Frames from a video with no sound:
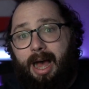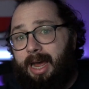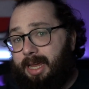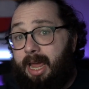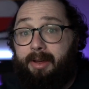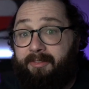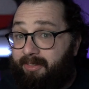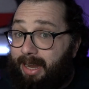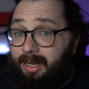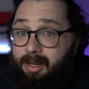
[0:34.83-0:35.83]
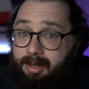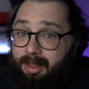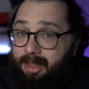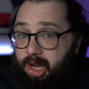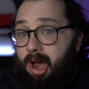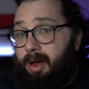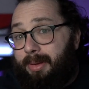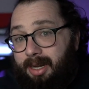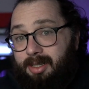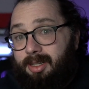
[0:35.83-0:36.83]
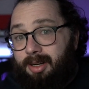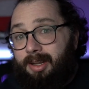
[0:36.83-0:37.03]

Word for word: I can't find the comment.